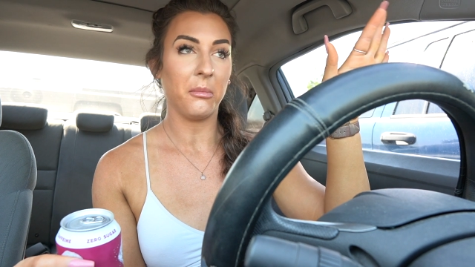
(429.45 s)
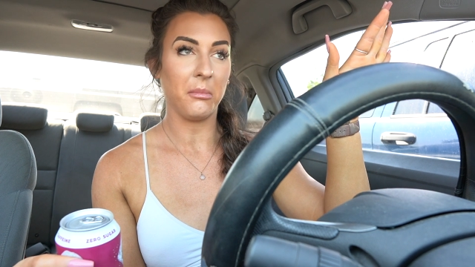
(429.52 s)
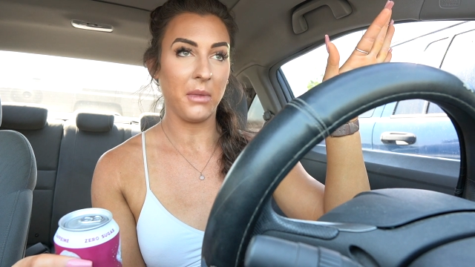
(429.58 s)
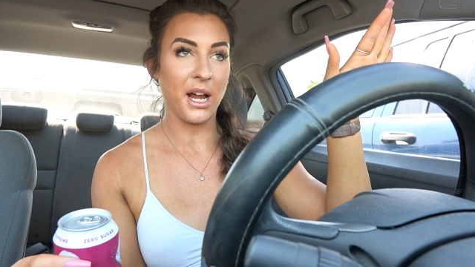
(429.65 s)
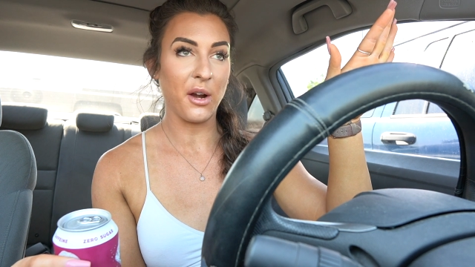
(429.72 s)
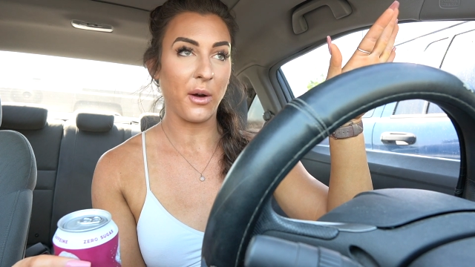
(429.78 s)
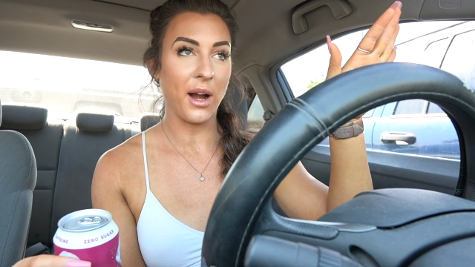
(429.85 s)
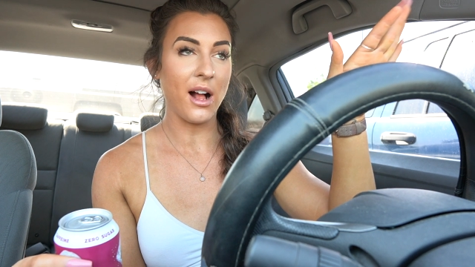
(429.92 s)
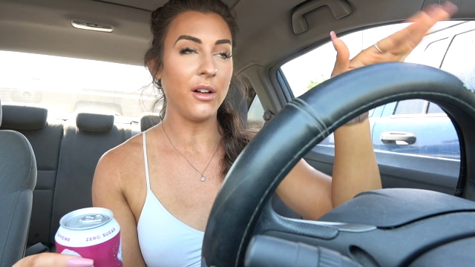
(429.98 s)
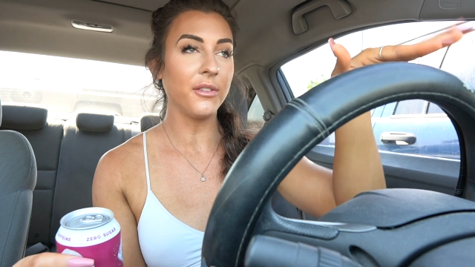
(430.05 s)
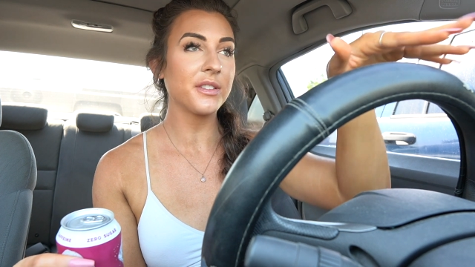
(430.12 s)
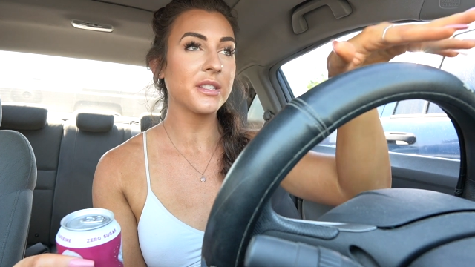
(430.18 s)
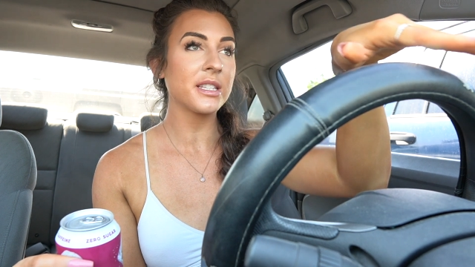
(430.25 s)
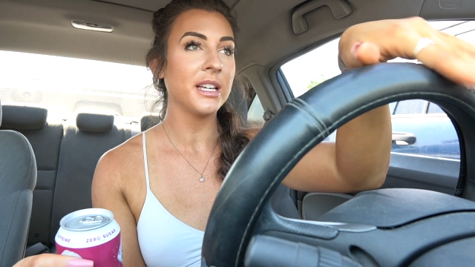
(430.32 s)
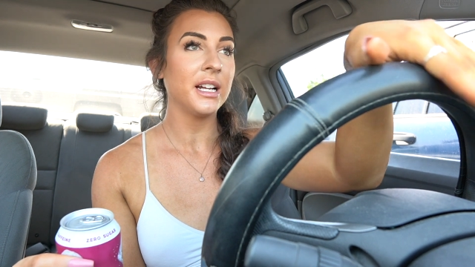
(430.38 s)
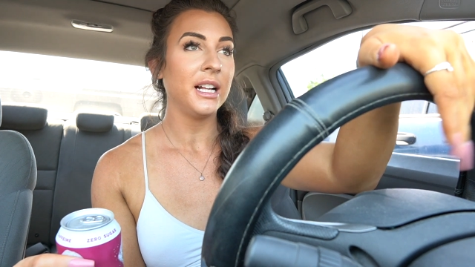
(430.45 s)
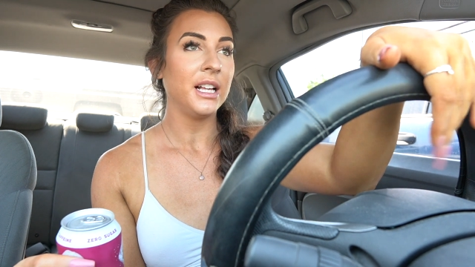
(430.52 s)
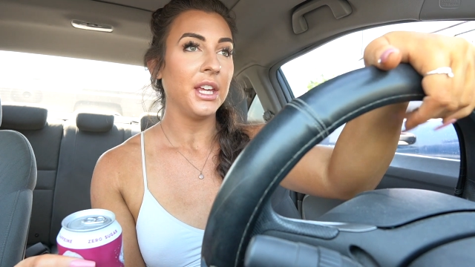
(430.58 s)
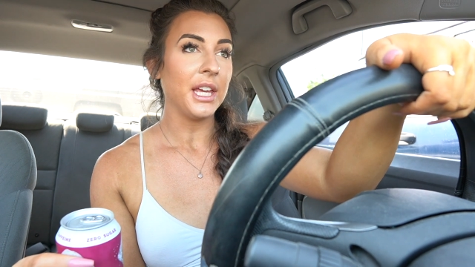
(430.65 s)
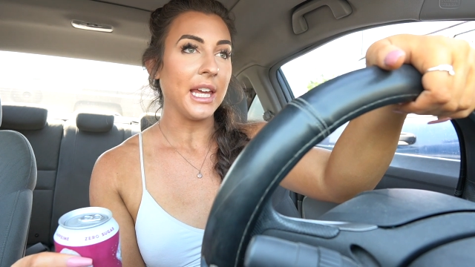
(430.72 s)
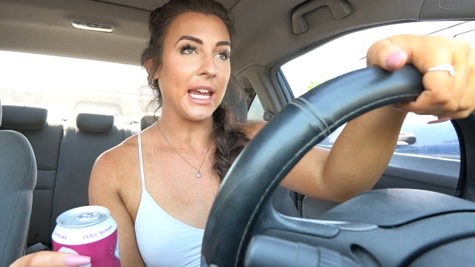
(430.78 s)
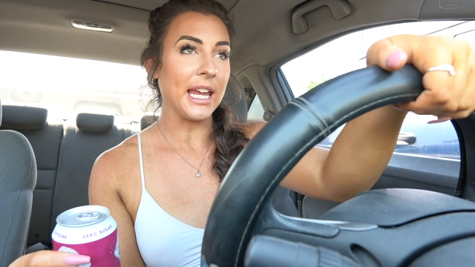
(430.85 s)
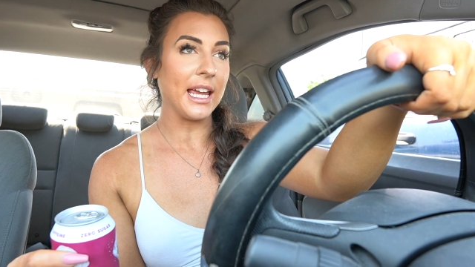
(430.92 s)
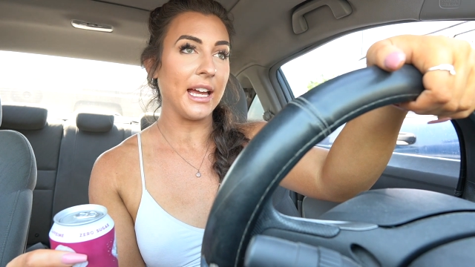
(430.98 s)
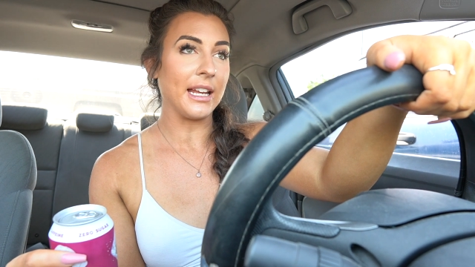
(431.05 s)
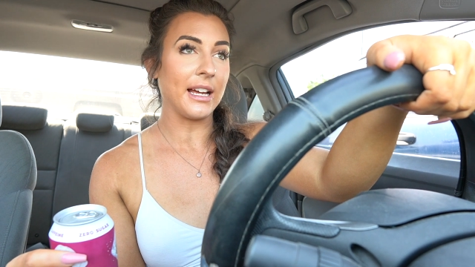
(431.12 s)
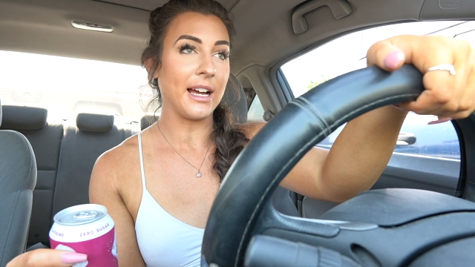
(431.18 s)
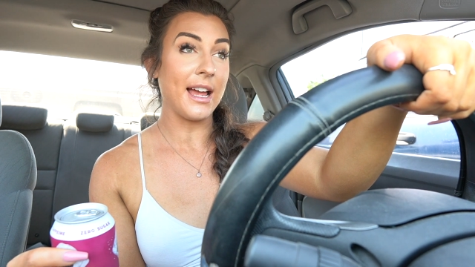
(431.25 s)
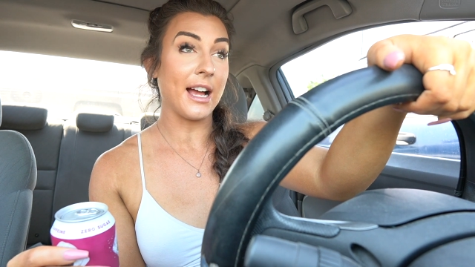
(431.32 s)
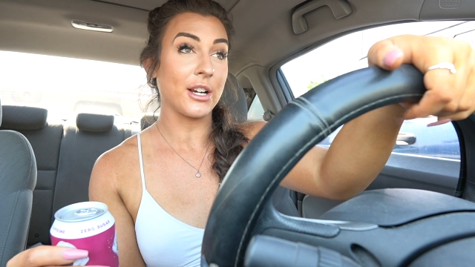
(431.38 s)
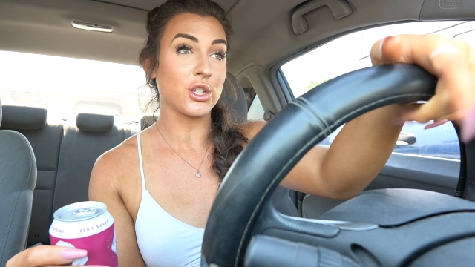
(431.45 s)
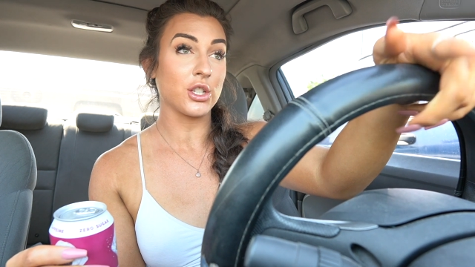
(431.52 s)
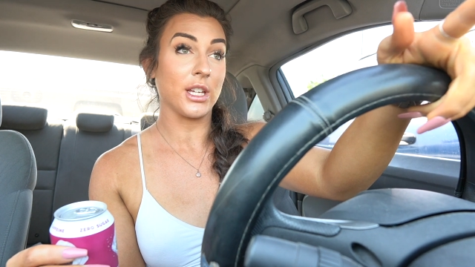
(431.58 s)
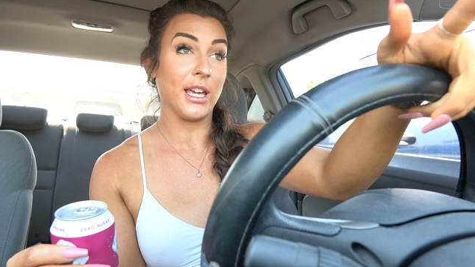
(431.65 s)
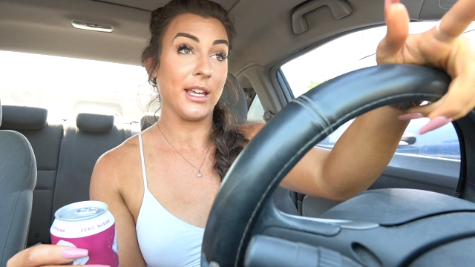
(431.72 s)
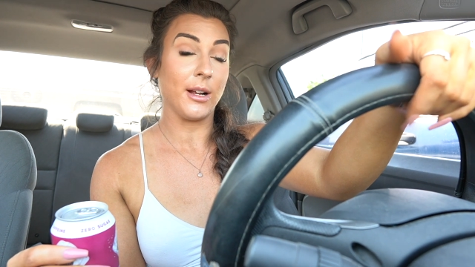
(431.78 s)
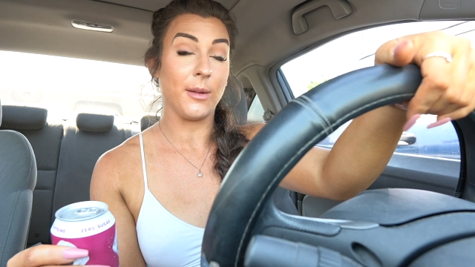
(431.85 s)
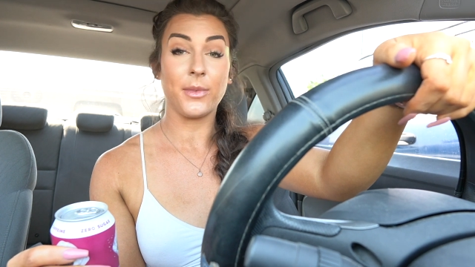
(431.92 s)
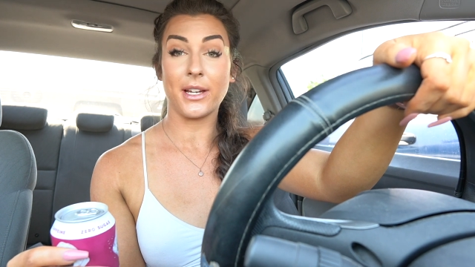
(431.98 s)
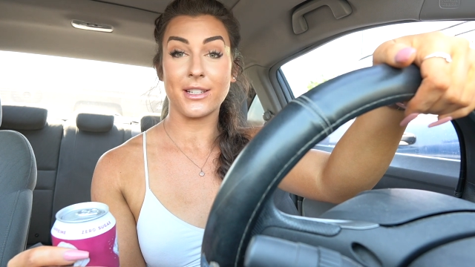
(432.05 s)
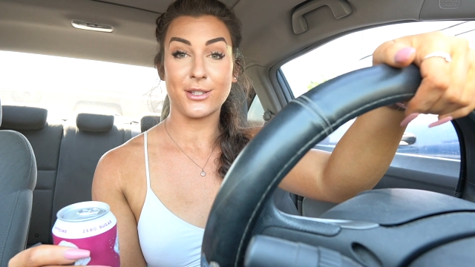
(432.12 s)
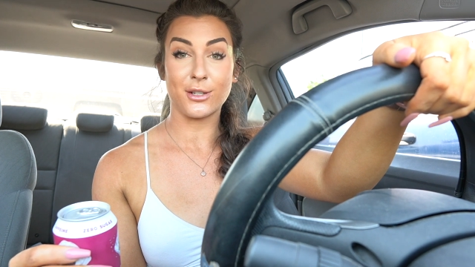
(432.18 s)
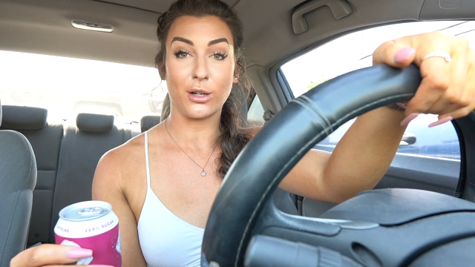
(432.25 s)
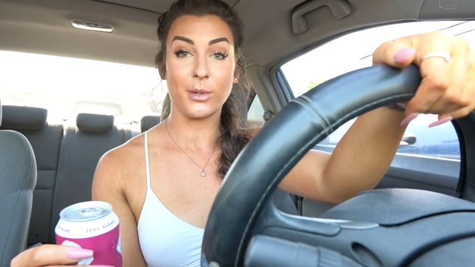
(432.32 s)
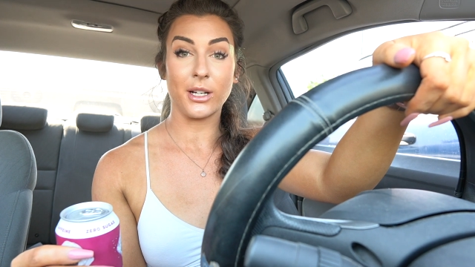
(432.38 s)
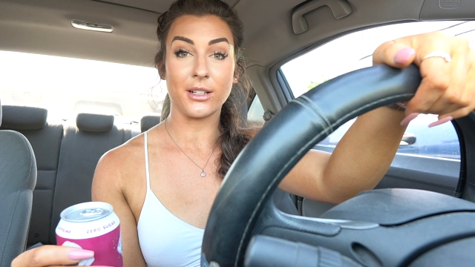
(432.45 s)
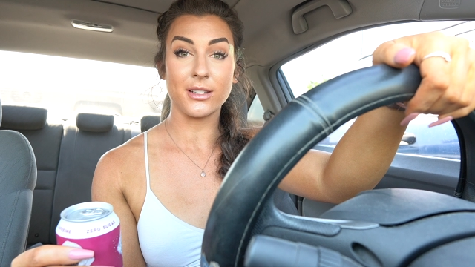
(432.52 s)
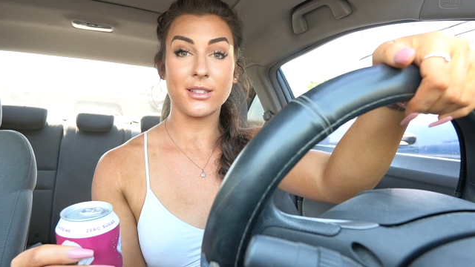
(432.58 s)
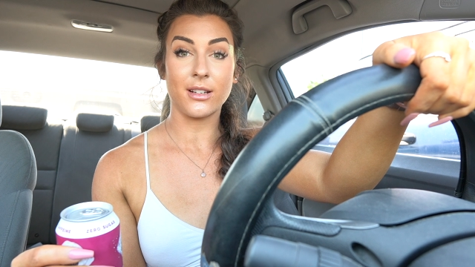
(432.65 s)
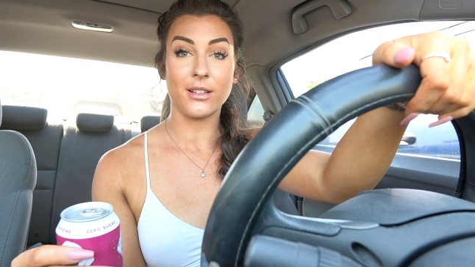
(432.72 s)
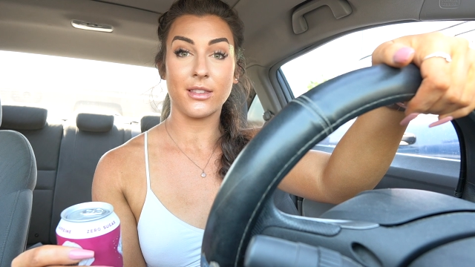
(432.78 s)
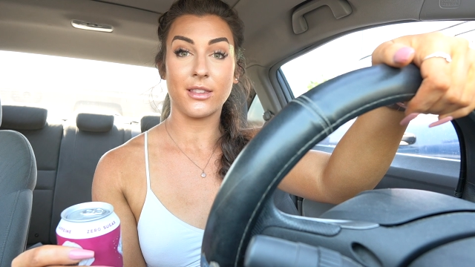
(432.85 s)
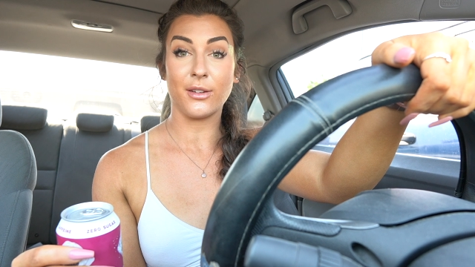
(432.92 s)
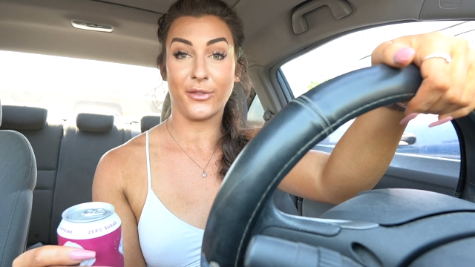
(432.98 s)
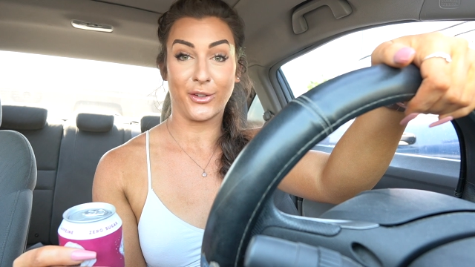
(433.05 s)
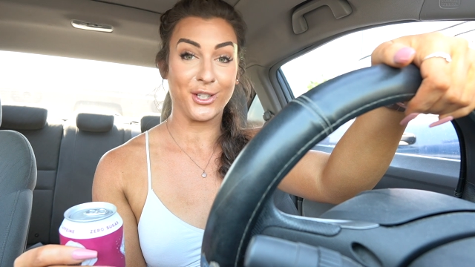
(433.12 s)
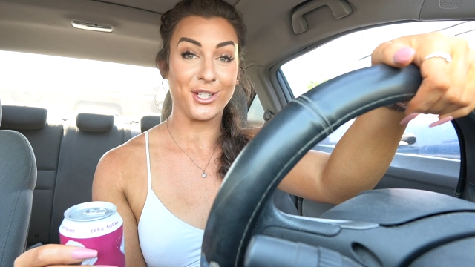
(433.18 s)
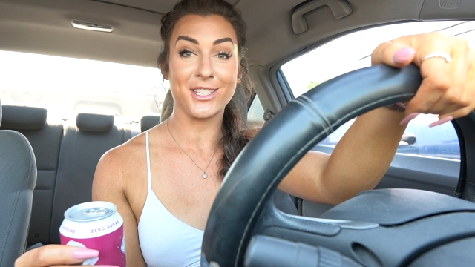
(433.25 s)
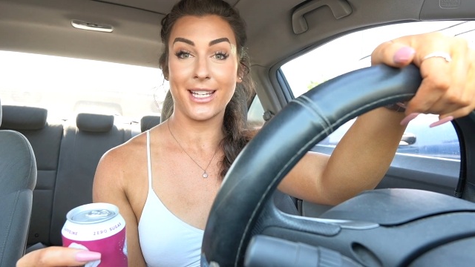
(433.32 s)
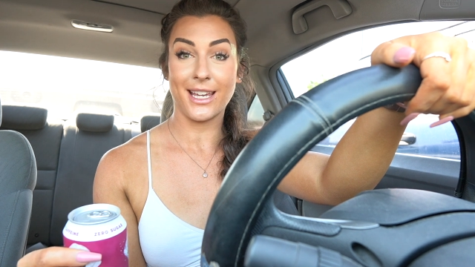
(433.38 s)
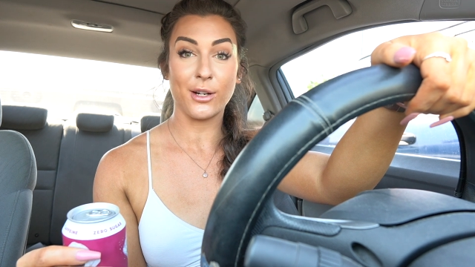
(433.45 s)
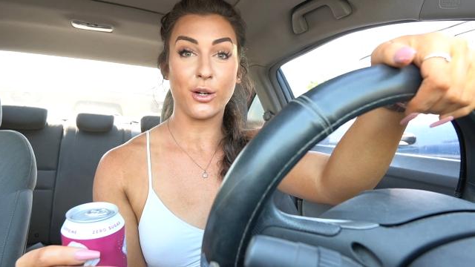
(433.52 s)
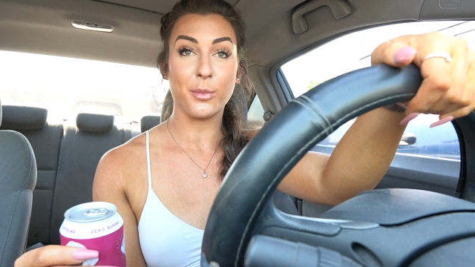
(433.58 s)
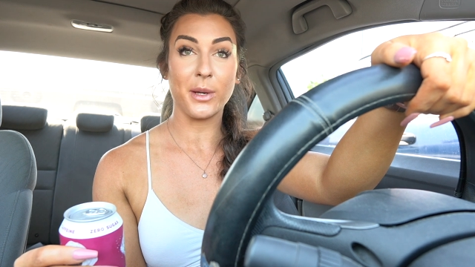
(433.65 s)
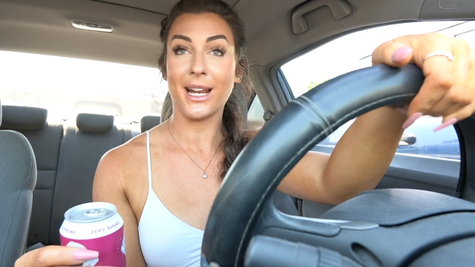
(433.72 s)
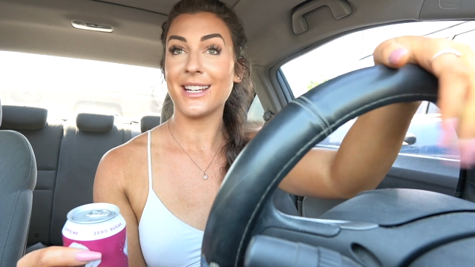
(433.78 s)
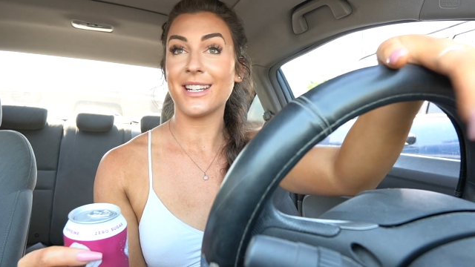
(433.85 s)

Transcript: my Ralph's, and I actually hit up that Starbucks the first day it opened.